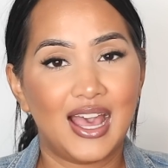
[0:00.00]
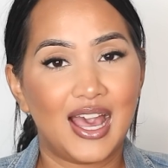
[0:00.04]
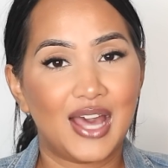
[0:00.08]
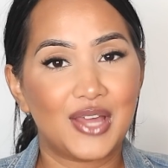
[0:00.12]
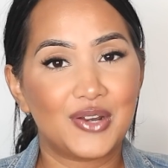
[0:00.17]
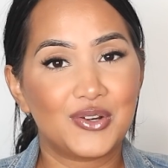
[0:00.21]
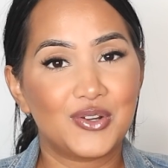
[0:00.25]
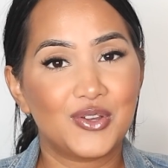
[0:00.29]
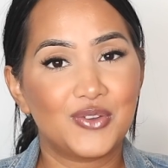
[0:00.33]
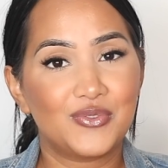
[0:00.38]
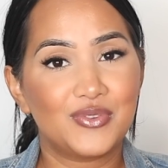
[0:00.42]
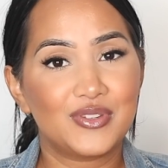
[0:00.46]
I
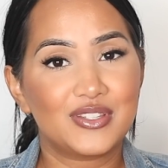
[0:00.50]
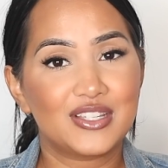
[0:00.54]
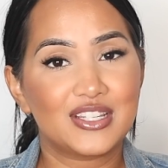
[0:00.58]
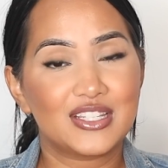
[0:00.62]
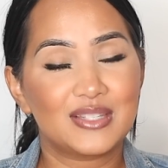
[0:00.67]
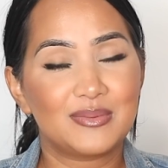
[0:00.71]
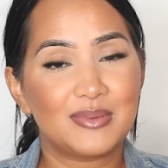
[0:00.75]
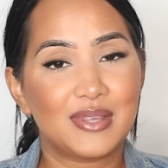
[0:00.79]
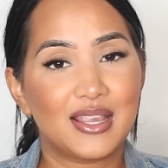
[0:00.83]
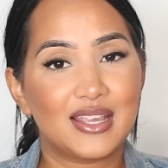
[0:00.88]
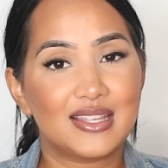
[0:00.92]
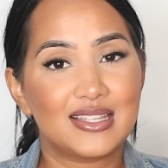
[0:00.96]
don't know if it's
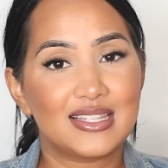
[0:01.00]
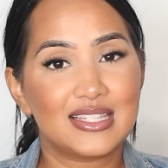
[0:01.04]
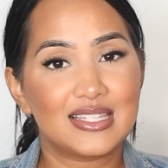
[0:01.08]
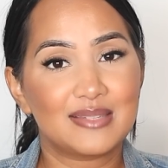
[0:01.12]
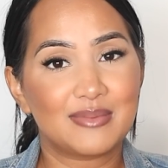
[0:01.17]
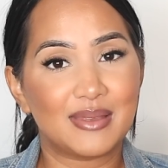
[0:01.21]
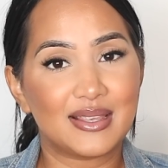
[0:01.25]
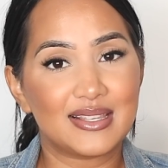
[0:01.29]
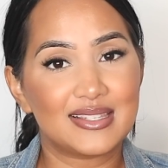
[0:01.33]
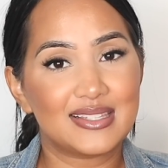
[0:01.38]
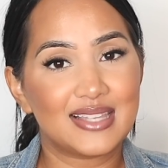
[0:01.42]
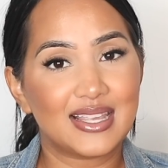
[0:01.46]
just because it's
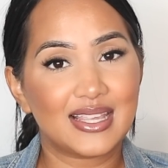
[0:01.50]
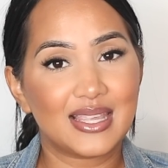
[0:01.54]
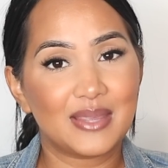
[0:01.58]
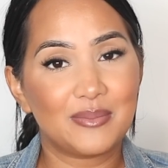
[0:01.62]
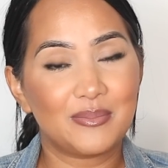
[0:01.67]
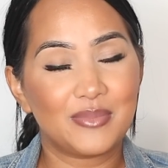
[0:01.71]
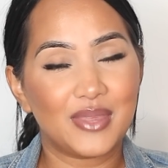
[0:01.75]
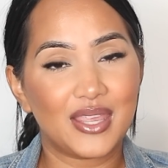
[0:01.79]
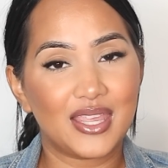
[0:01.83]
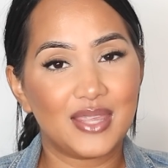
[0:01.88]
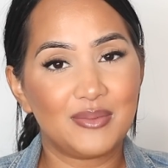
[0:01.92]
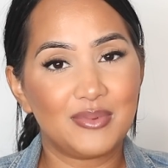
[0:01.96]
my
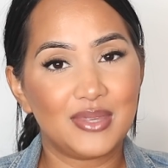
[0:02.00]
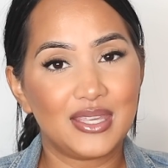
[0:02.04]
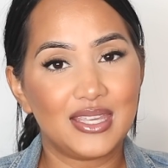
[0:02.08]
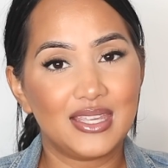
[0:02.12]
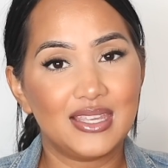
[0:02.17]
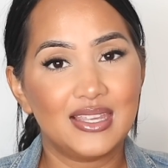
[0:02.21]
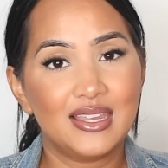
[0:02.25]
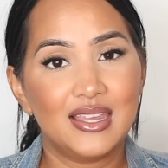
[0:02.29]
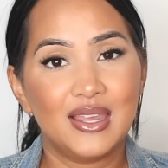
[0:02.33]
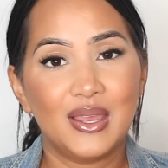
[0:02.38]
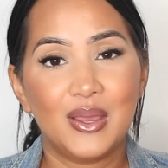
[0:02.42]
second baby,